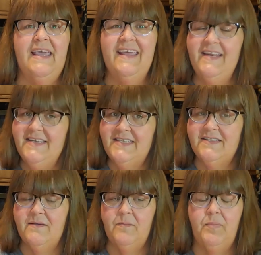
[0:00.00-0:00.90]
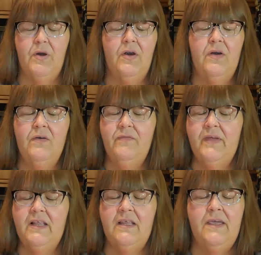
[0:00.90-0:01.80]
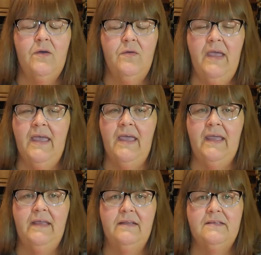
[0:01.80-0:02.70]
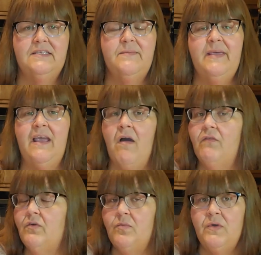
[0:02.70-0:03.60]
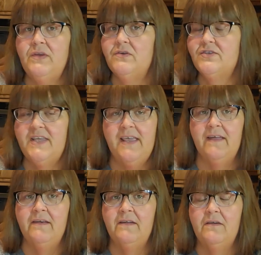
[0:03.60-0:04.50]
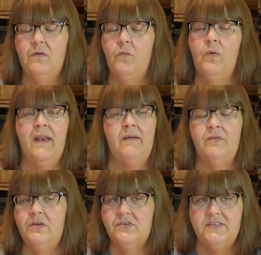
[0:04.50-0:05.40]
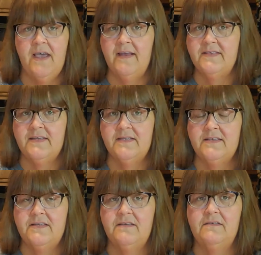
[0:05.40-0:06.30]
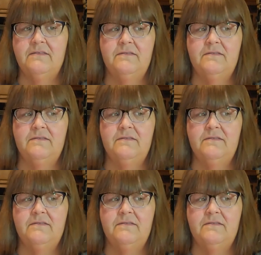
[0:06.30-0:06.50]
It is perfectly okay to be comfortable in your skin, whatever your size is.